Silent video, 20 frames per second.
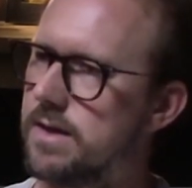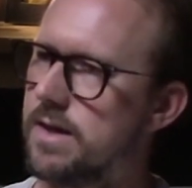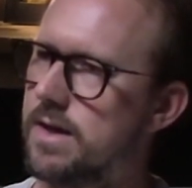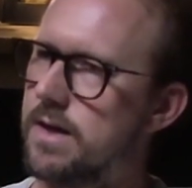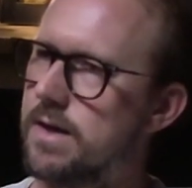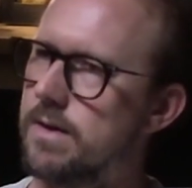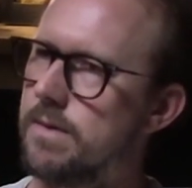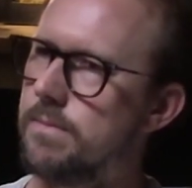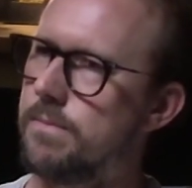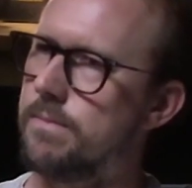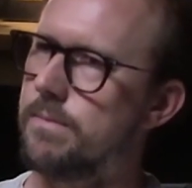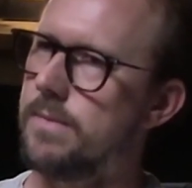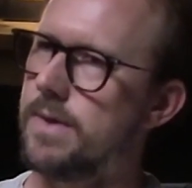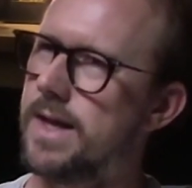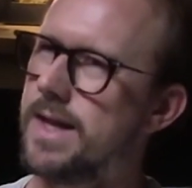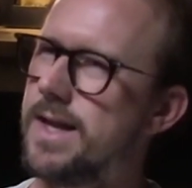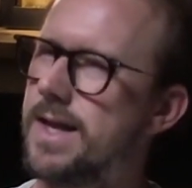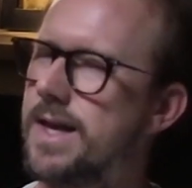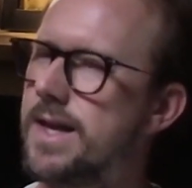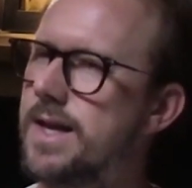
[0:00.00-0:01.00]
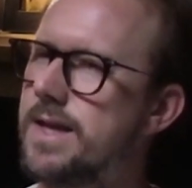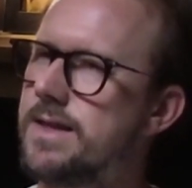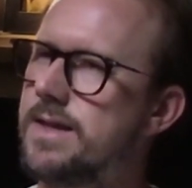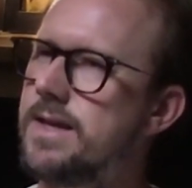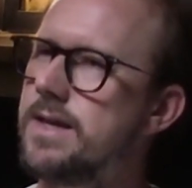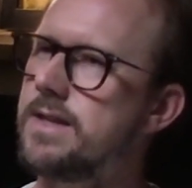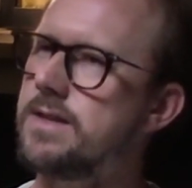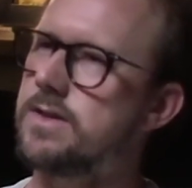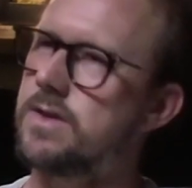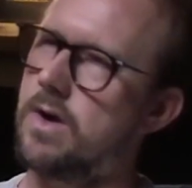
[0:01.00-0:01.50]
and I
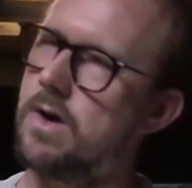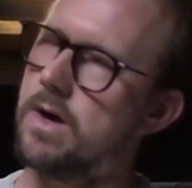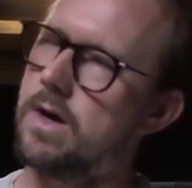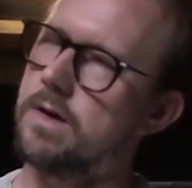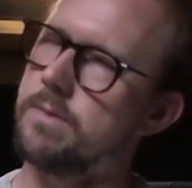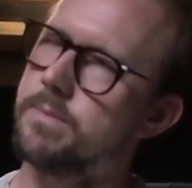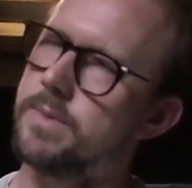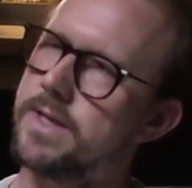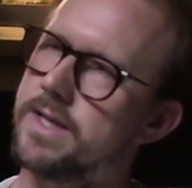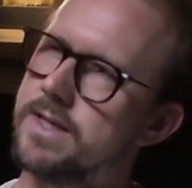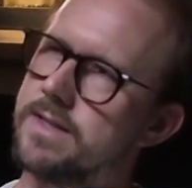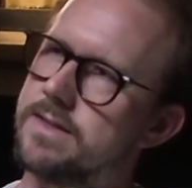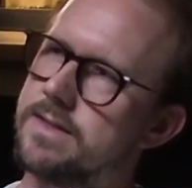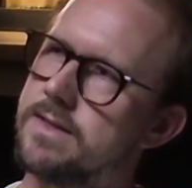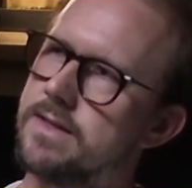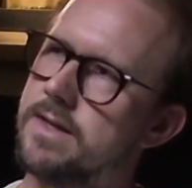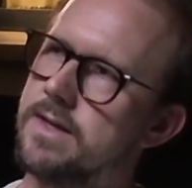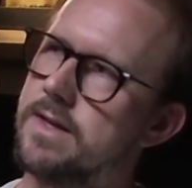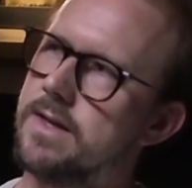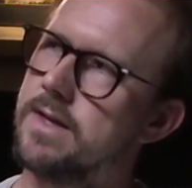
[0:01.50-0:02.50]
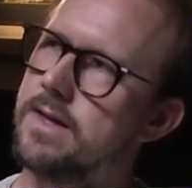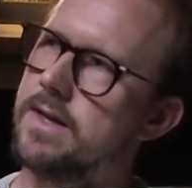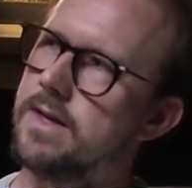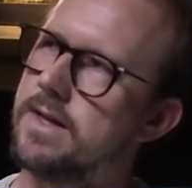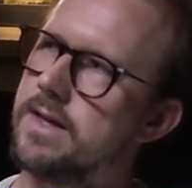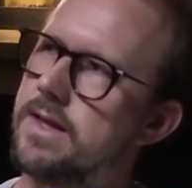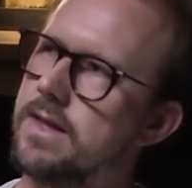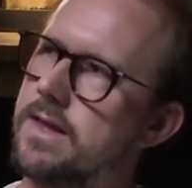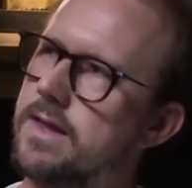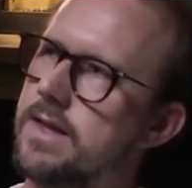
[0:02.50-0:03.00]
think it's hard because
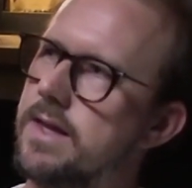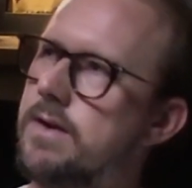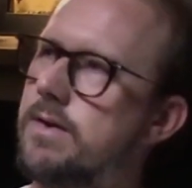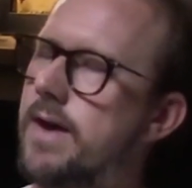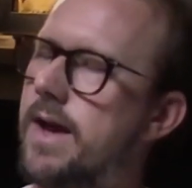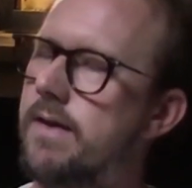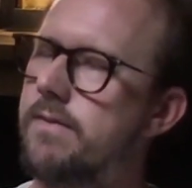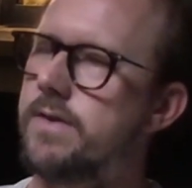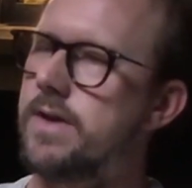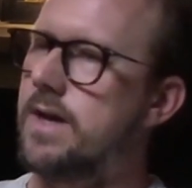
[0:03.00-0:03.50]
they don't have any